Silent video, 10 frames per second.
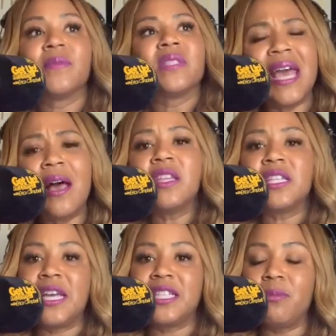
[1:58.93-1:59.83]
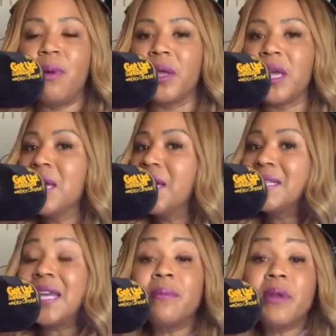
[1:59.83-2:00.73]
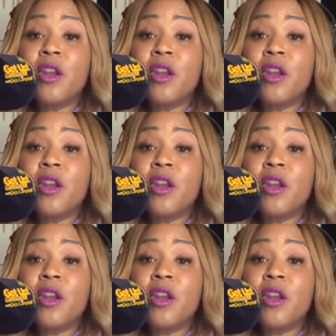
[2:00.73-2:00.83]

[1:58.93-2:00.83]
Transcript: Tell the testimony. Tell them that